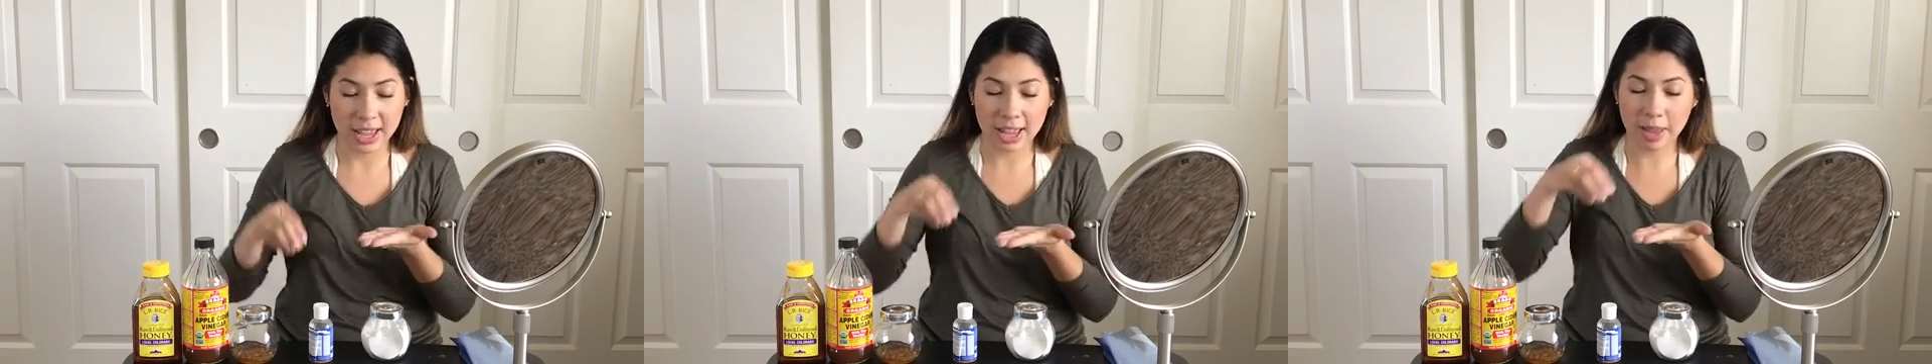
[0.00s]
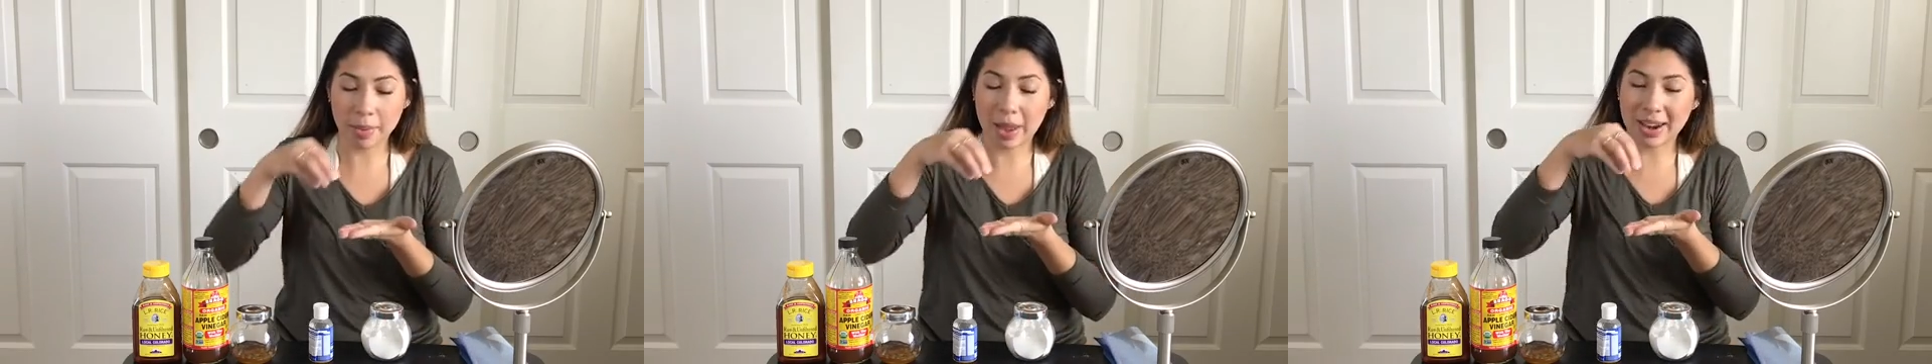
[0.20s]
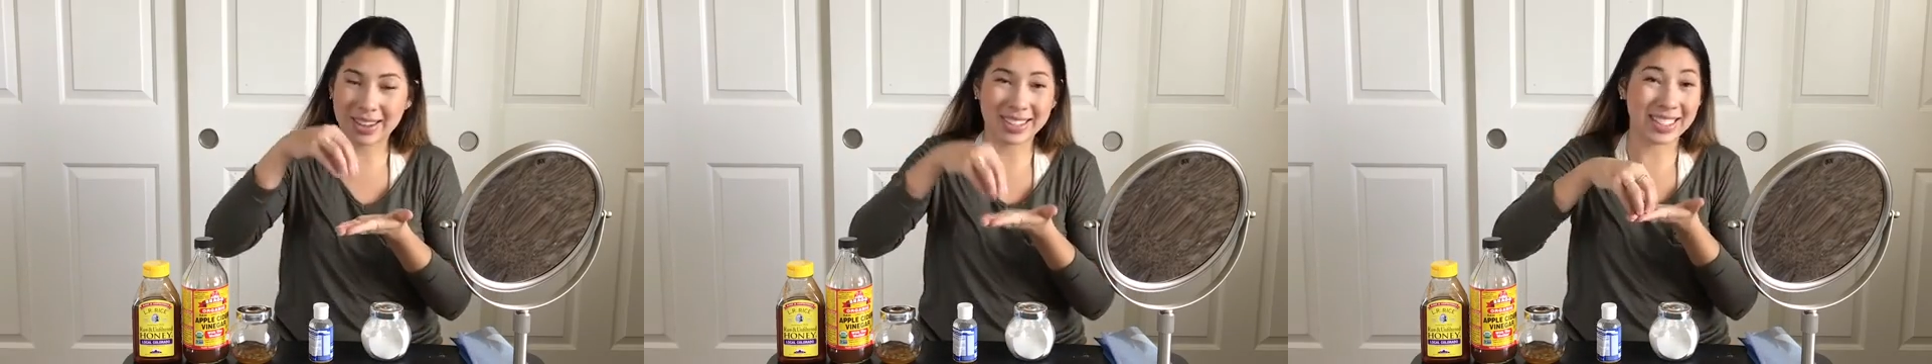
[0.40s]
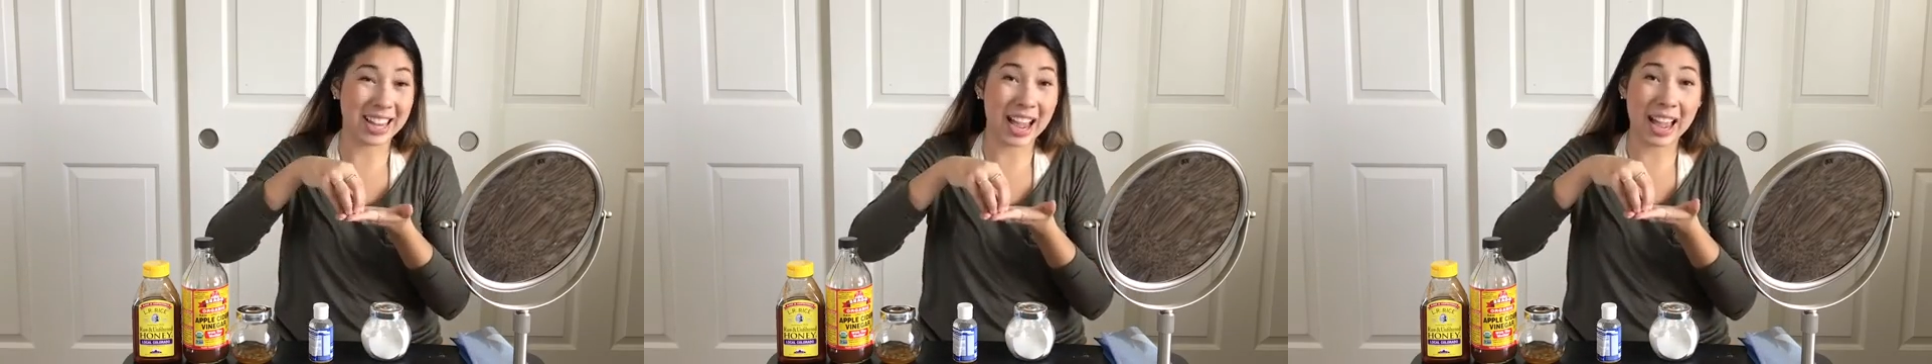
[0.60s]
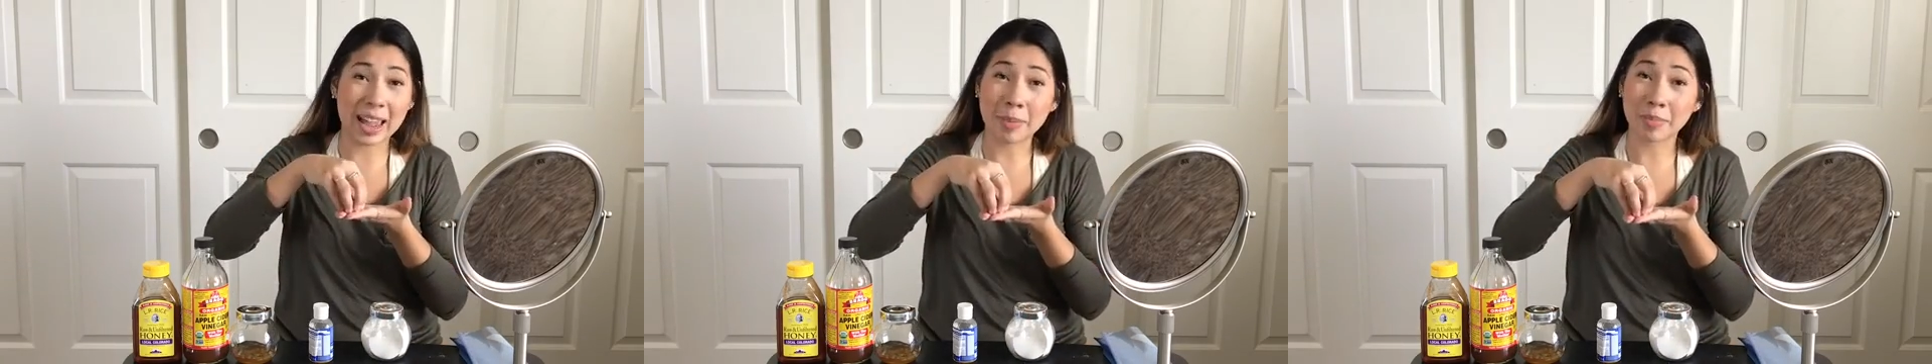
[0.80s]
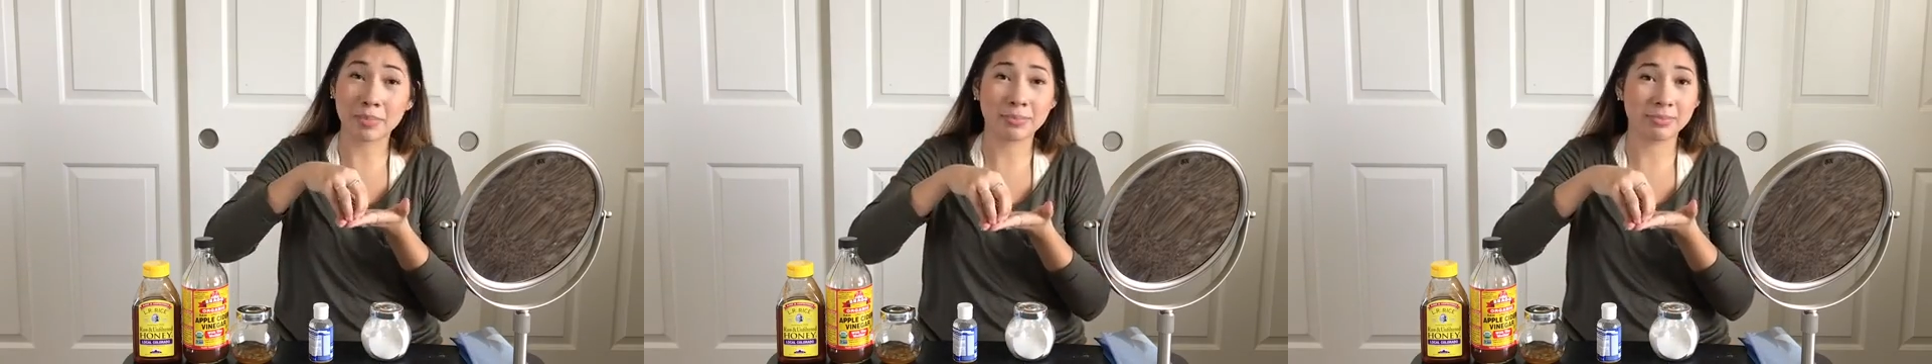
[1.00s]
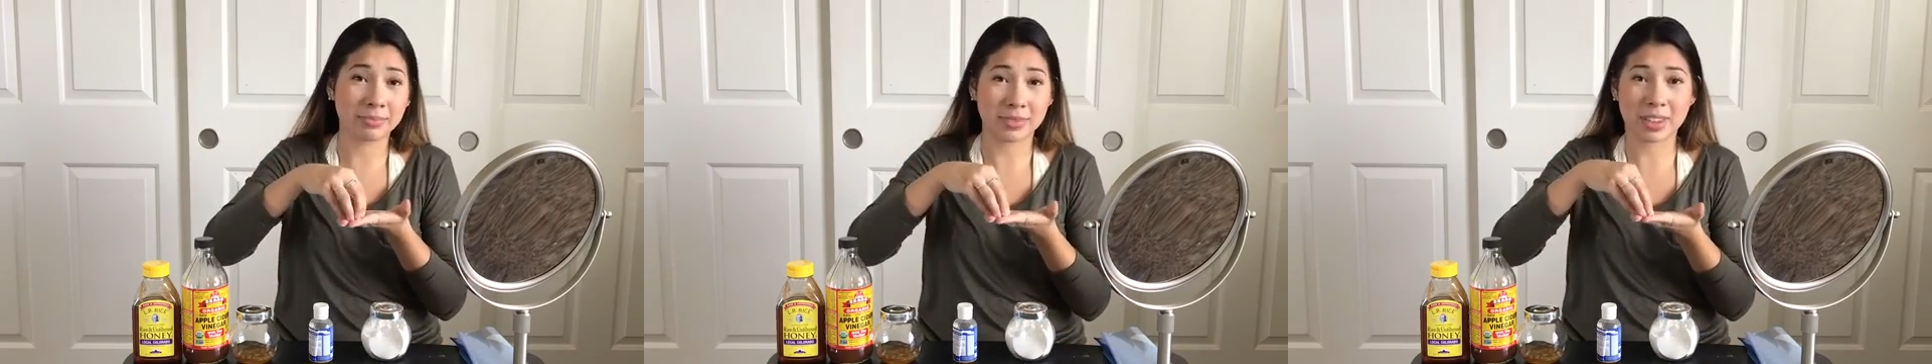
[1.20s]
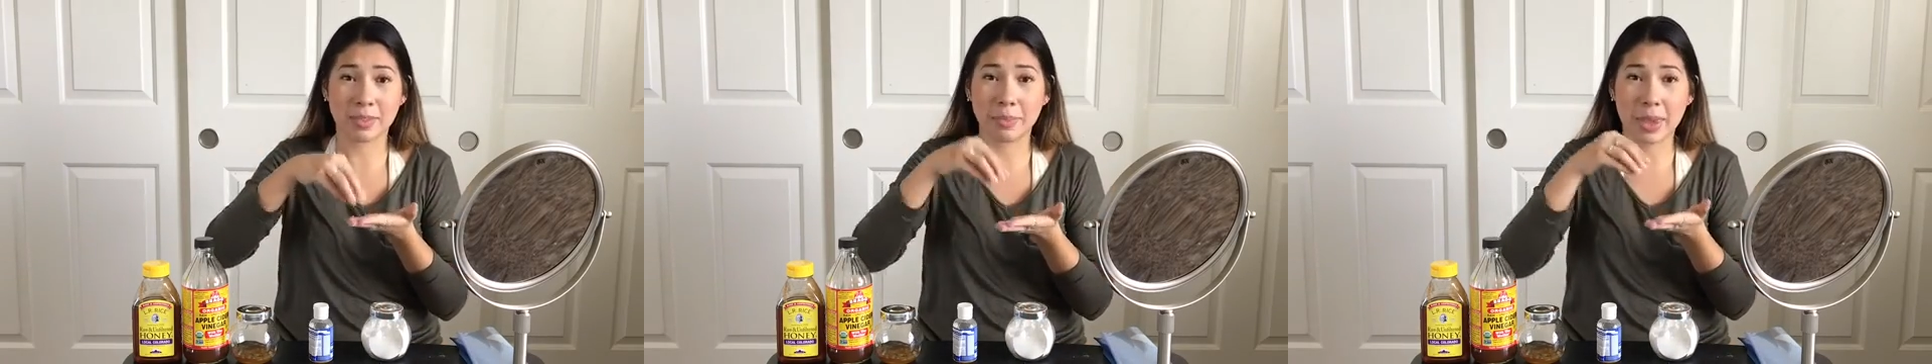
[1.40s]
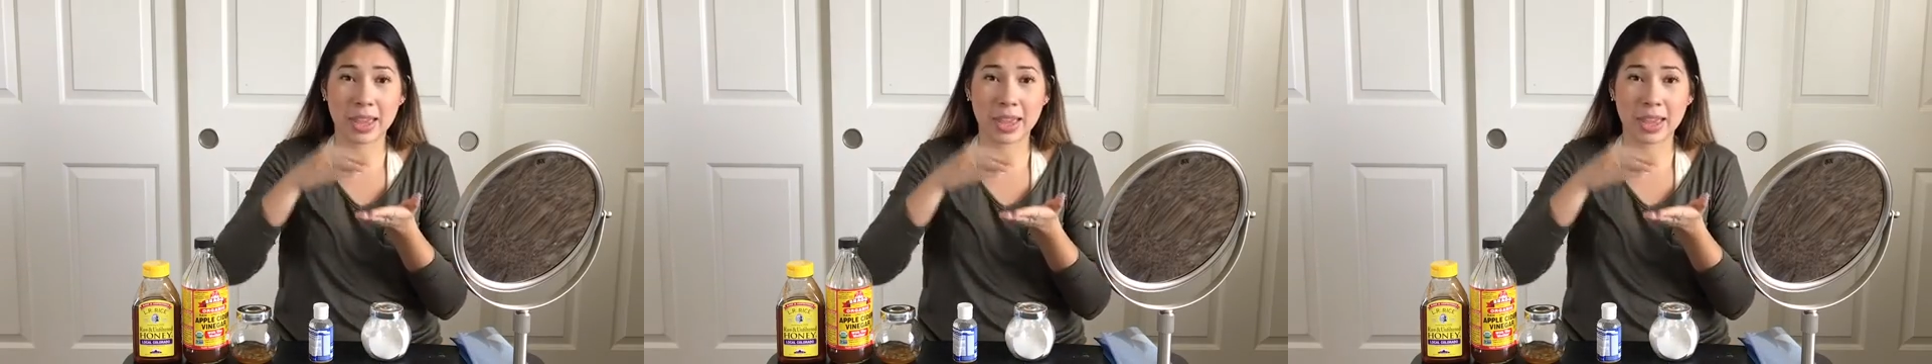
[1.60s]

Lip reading: about a dime of